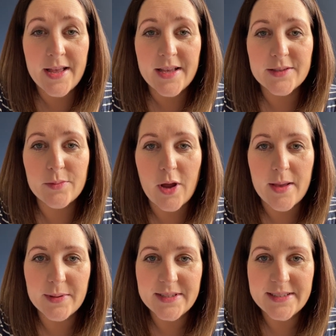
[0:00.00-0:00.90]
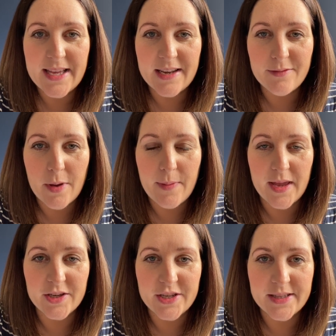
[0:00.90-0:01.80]
so I'm not able to see any of my
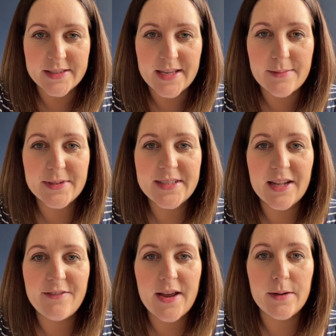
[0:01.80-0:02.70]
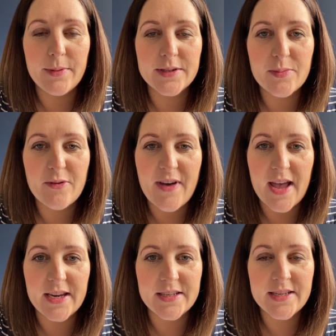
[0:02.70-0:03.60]
patients, I'm still available to
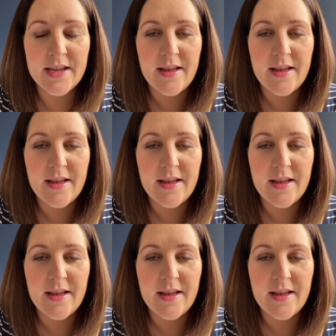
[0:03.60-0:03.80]
provide